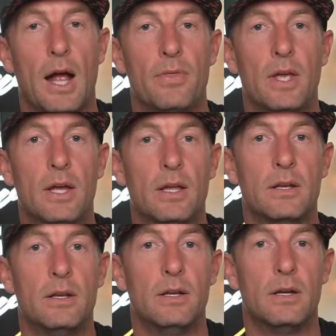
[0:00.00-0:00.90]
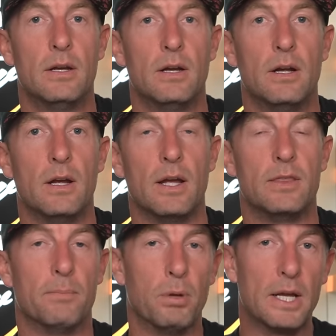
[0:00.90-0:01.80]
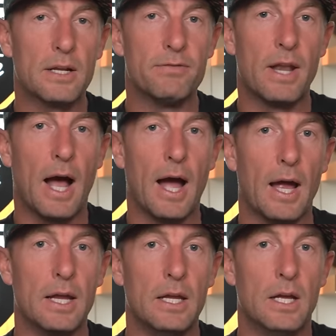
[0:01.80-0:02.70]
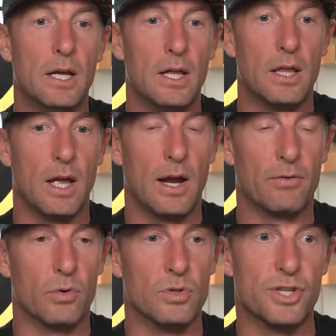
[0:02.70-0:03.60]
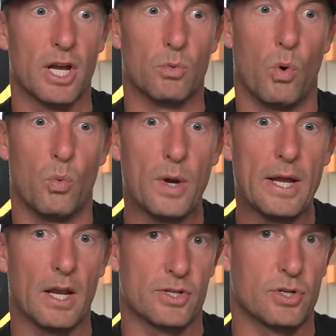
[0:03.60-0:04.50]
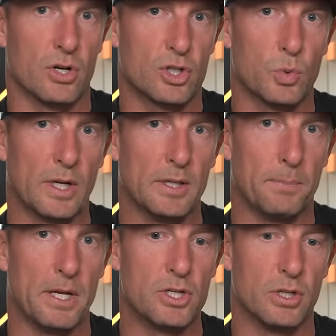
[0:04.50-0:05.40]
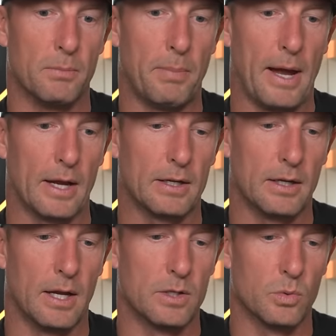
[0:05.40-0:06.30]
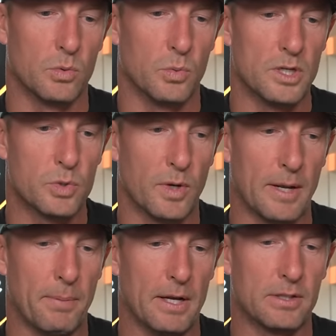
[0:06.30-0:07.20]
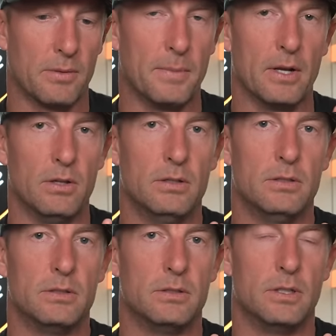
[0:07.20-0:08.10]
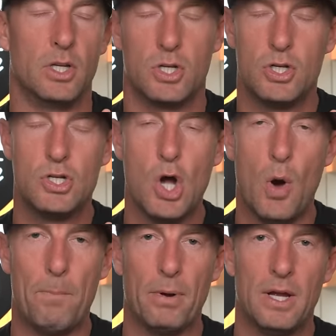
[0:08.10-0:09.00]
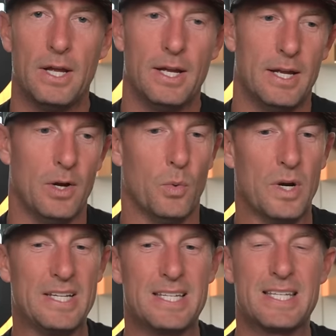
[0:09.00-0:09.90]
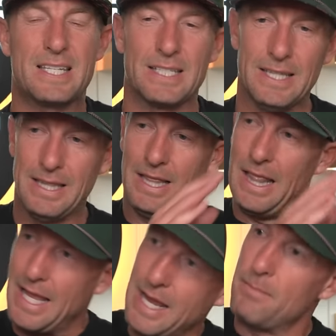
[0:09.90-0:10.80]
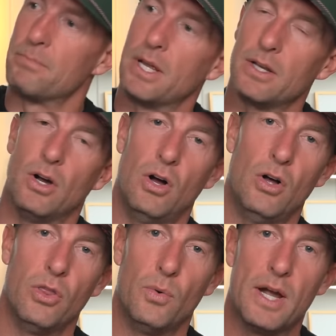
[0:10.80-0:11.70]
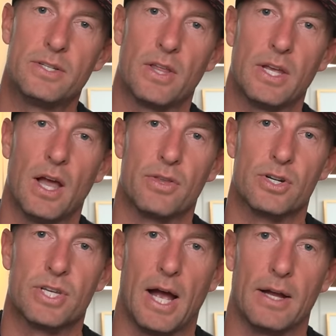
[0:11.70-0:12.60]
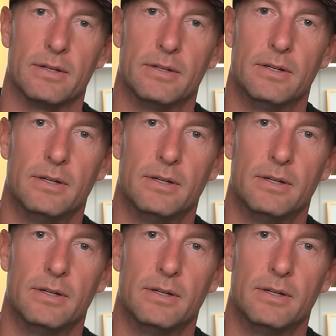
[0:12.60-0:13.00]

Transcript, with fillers: And then in the blink of an eye, everyone was like, well, we got to start swinging the pendulum back. And do, do we swing it back to the middle? Nope. We slammed it all the way to the other side.